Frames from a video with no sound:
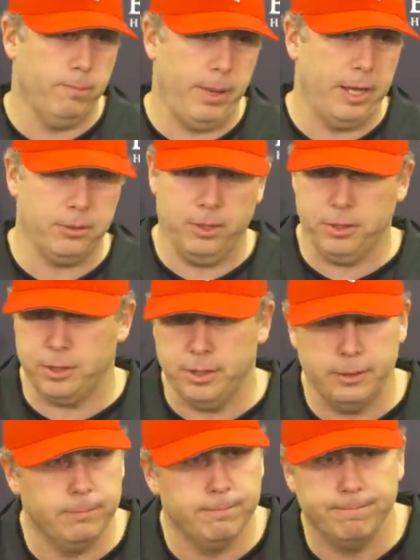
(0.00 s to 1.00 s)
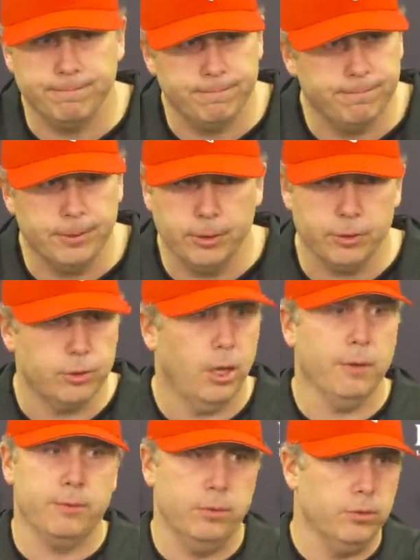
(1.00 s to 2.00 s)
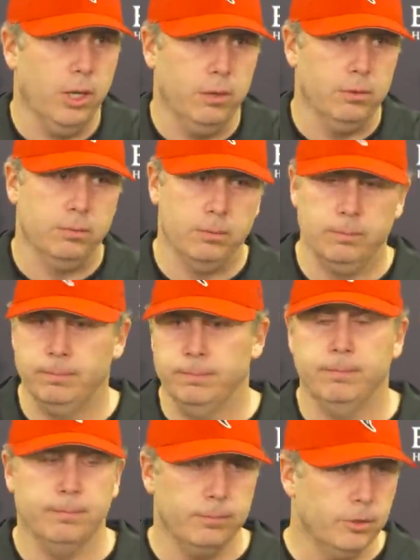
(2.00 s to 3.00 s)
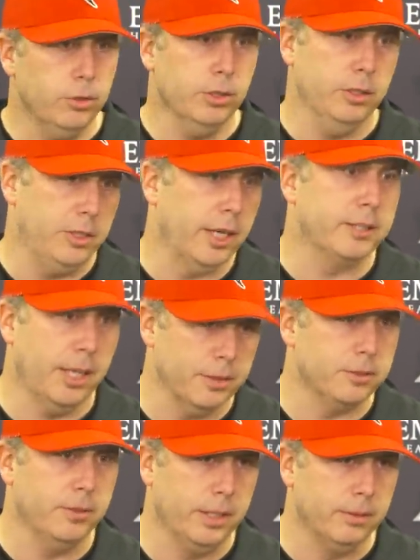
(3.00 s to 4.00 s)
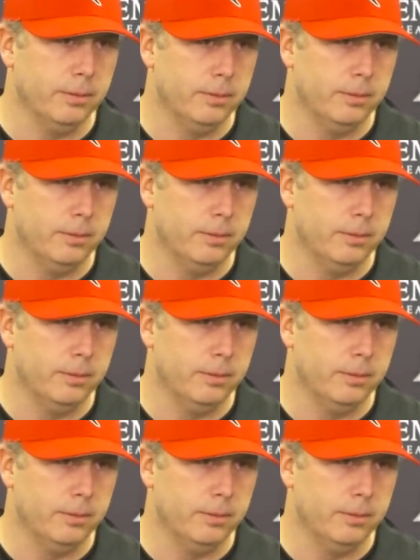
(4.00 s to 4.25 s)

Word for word: pass rush and you're in soft zone, usually the checks downs are there.